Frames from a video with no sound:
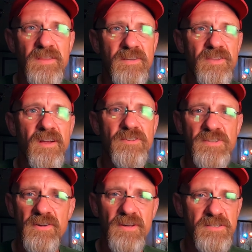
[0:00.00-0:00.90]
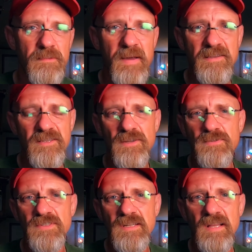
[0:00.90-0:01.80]
that they're serious about this
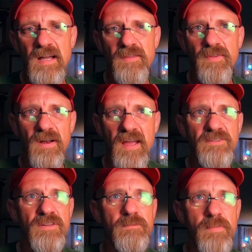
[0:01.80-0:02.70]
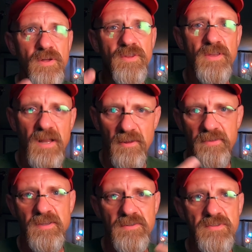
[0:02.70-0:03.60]
whole Z line. They're actually building all
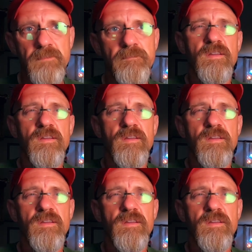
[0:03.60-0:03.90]
this.